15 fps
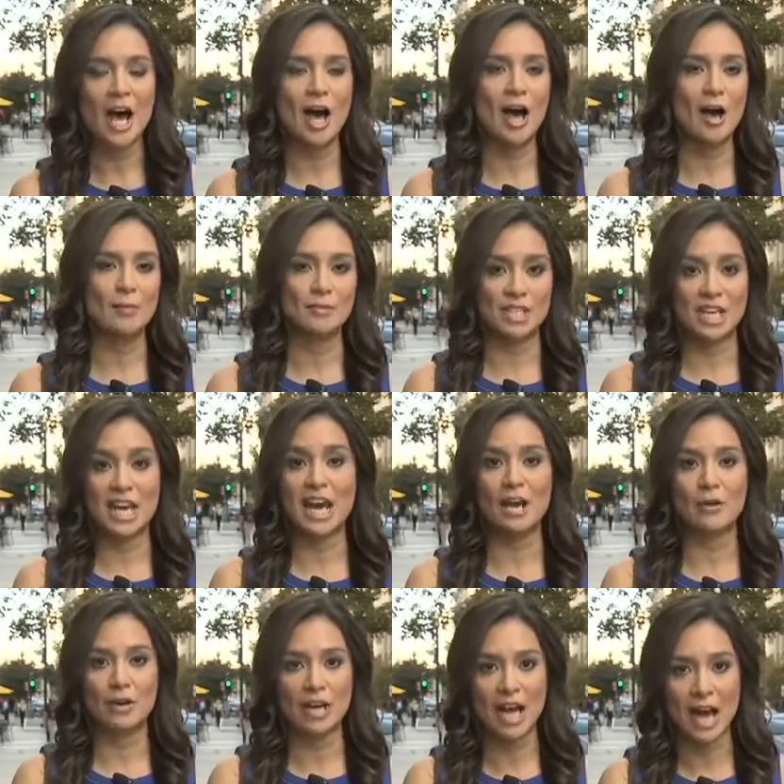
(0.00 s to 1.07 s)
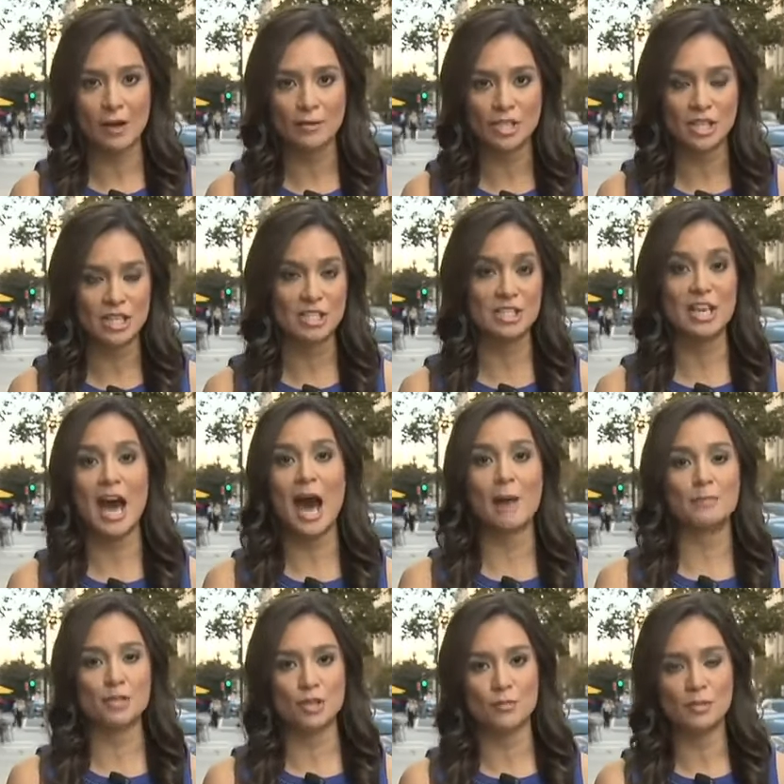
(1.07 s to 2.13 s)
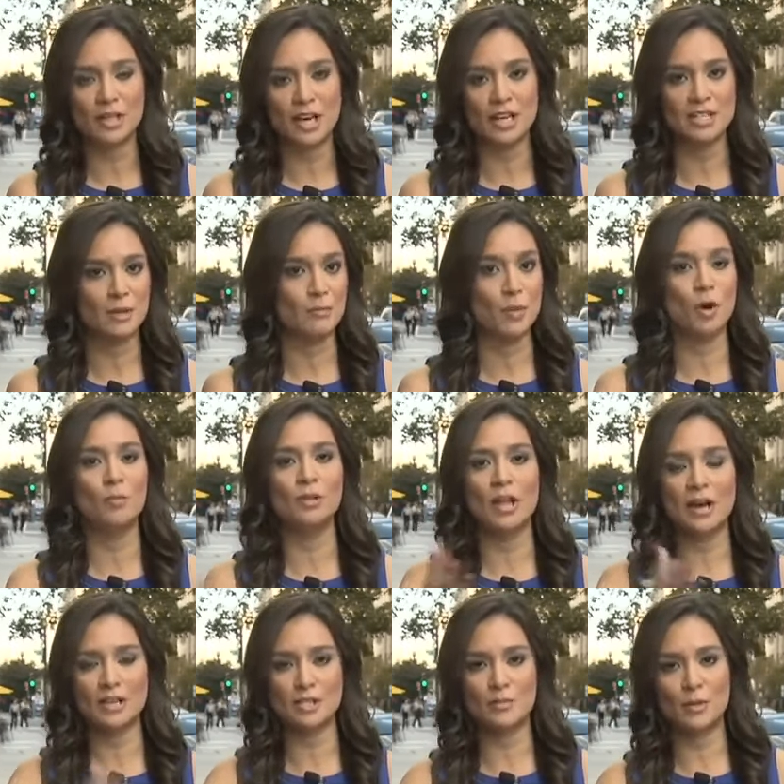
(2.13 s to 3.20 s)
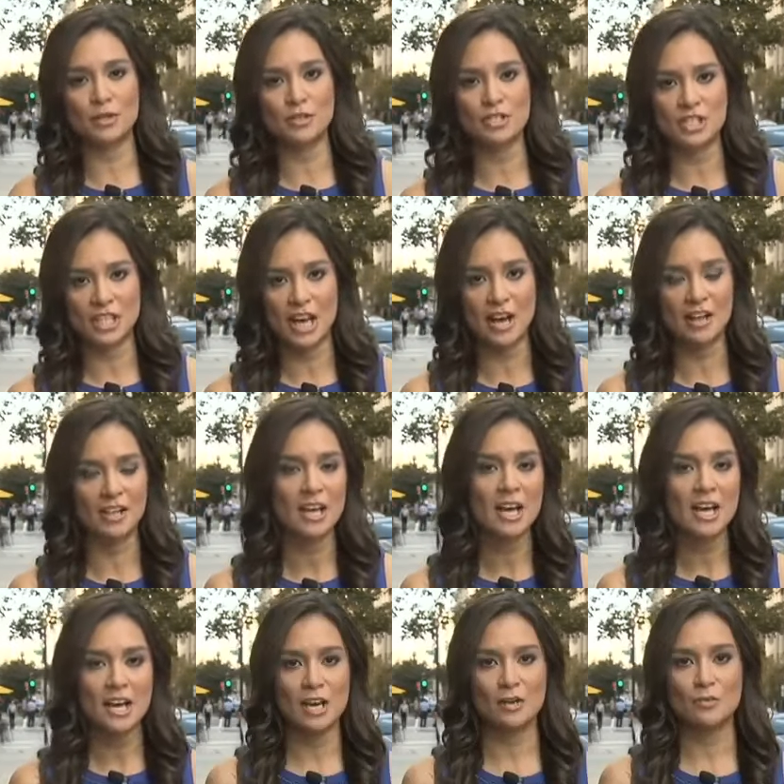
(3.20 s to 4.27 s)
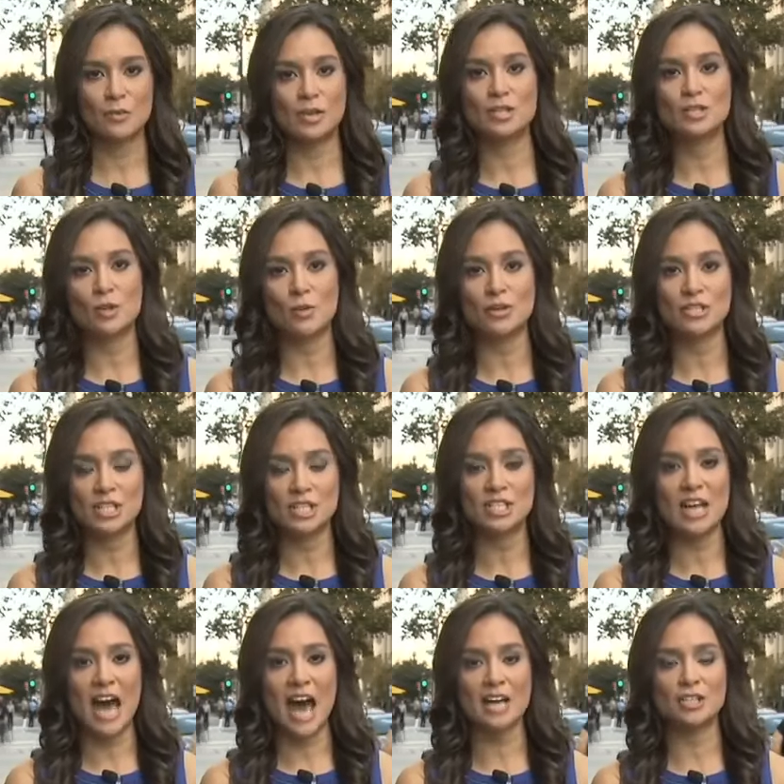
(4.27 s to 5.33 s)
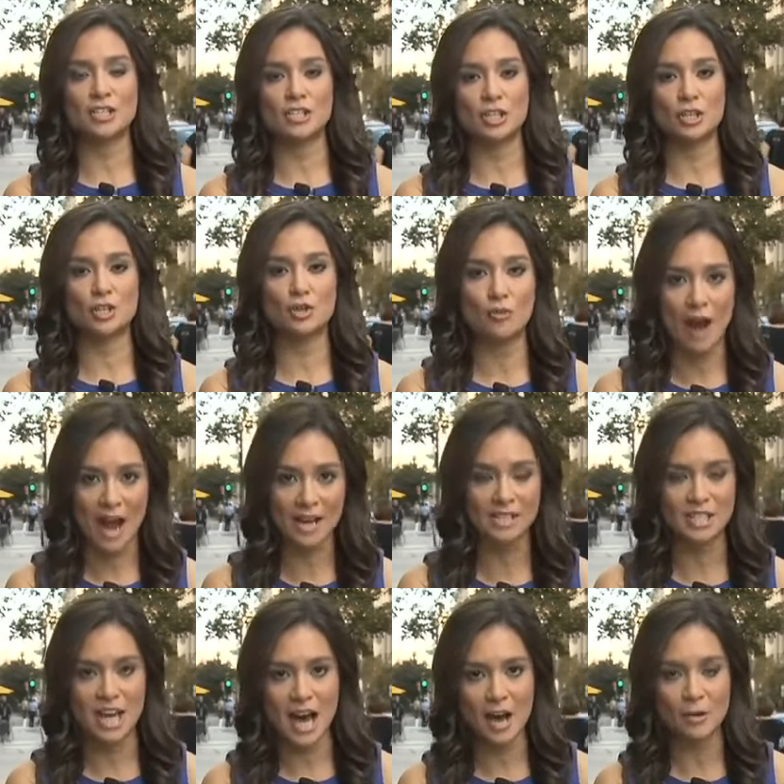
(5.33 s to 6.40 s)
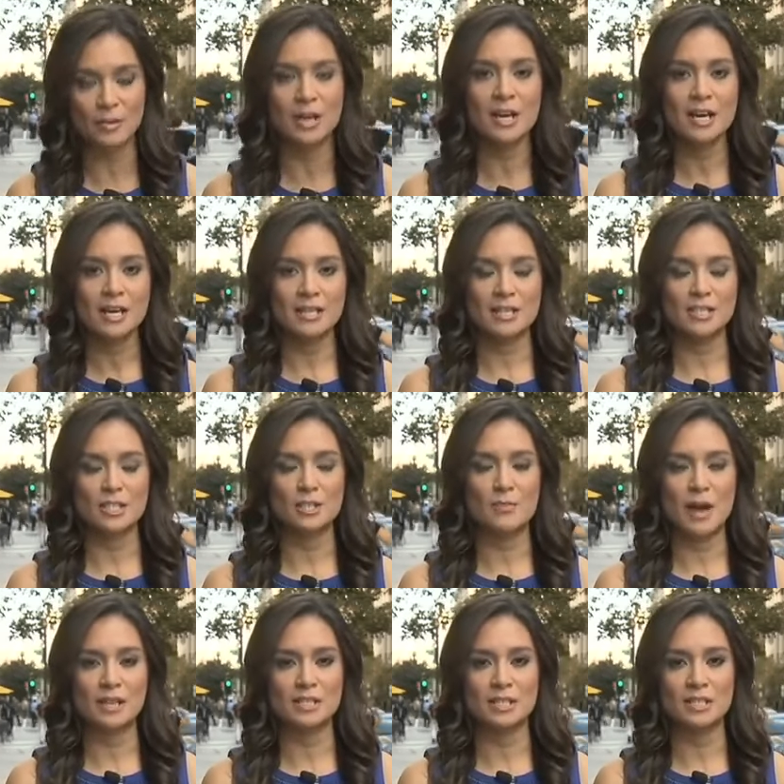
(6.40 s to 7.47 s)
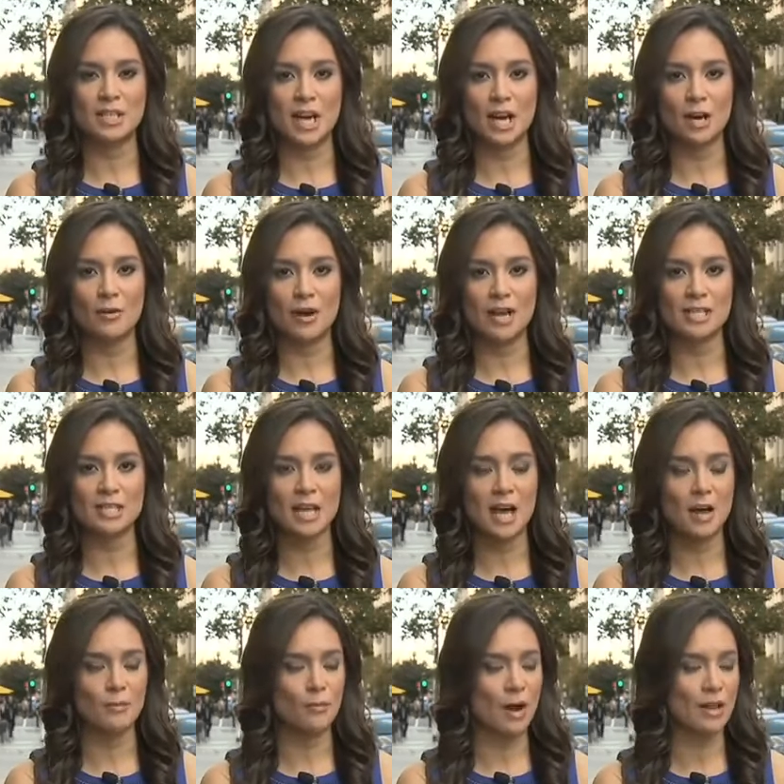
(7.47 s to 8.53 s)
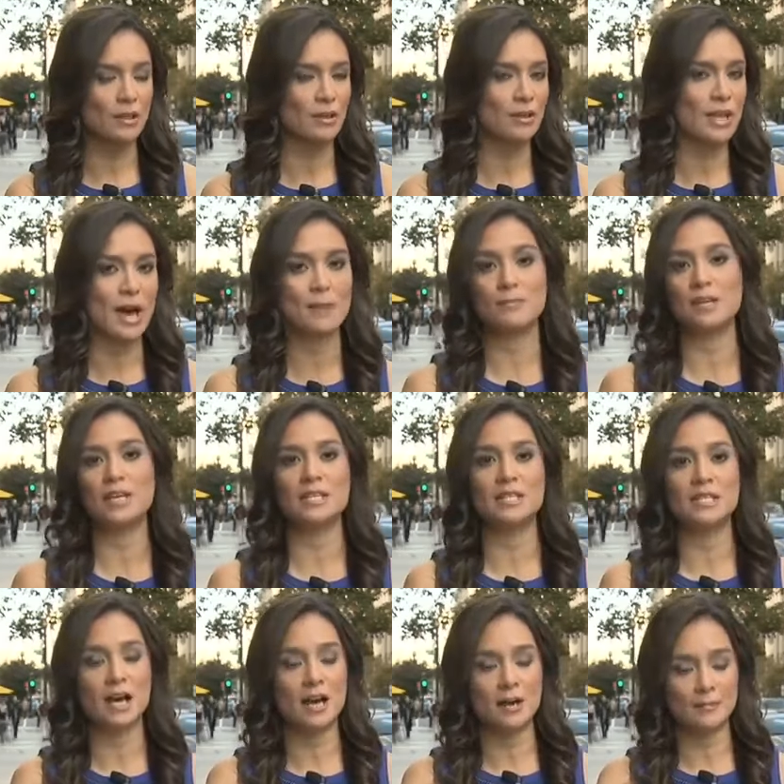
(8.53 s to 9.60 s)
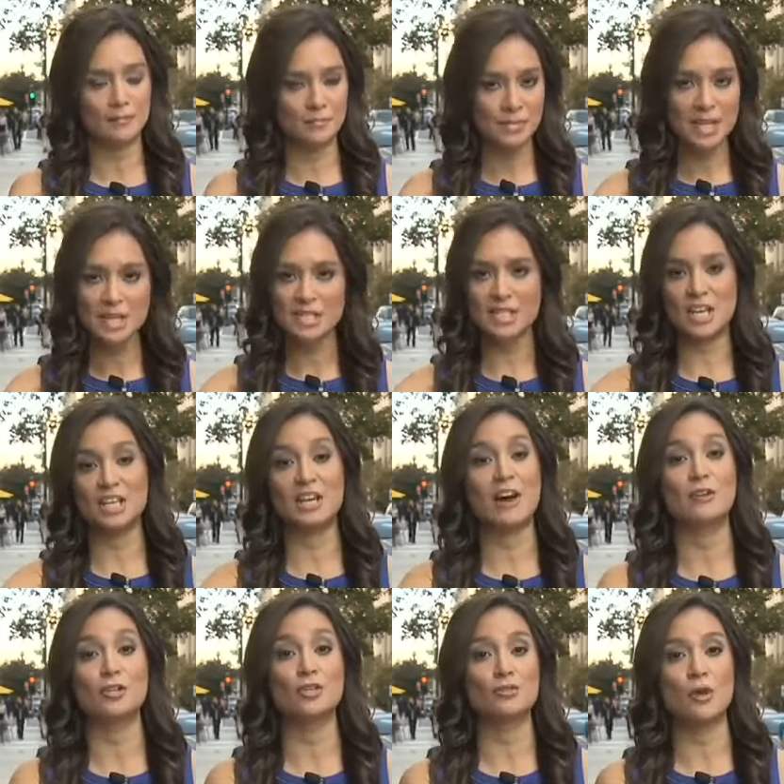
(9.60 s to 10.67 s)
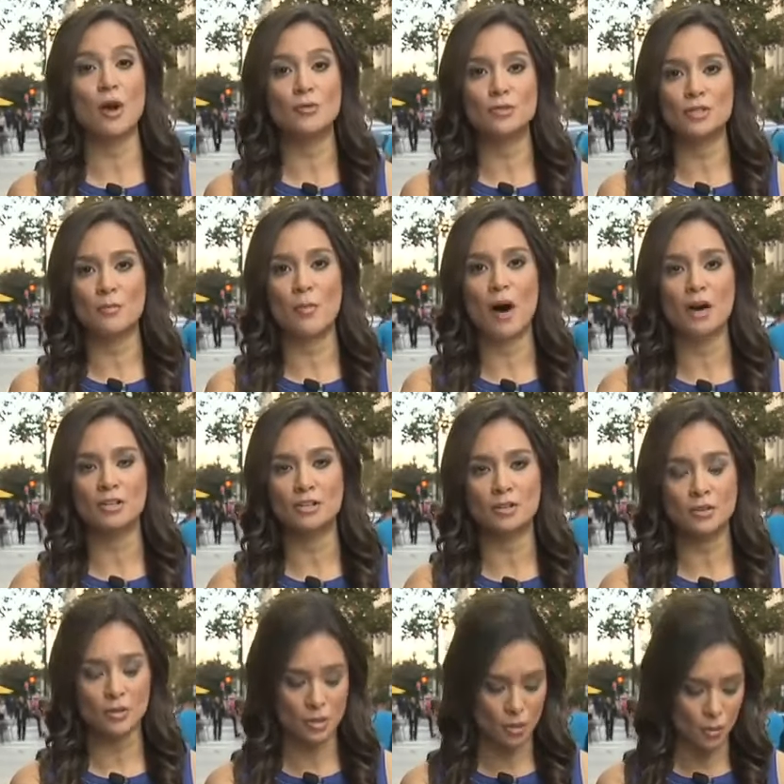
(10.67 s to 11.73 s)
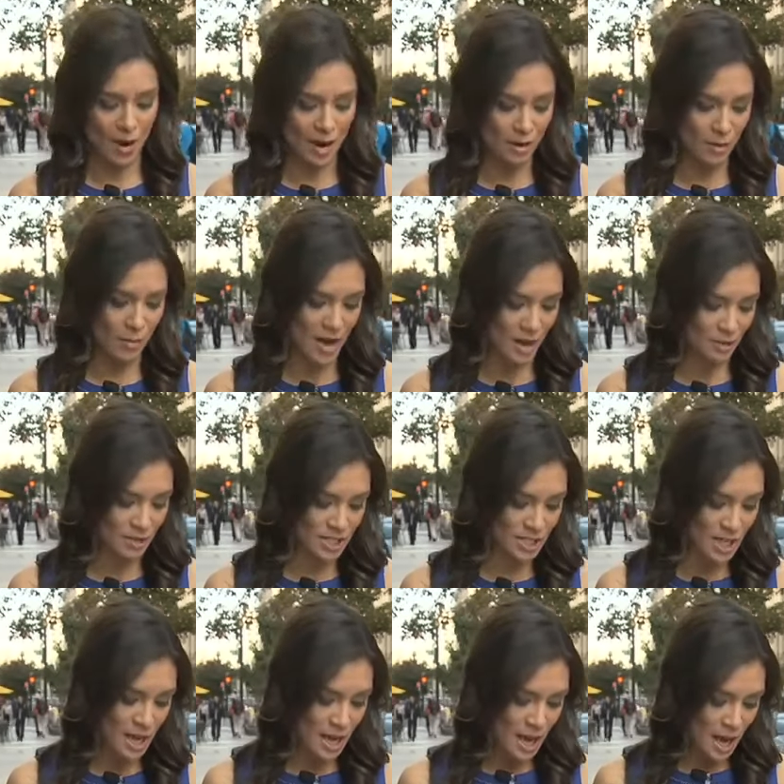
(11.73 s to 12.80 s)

um, to carry out these capture plans, and mobilize personnel and resources to actually track down the suspected terrorists, um, whether that means um, sending out a drone to monitor their whereabouts.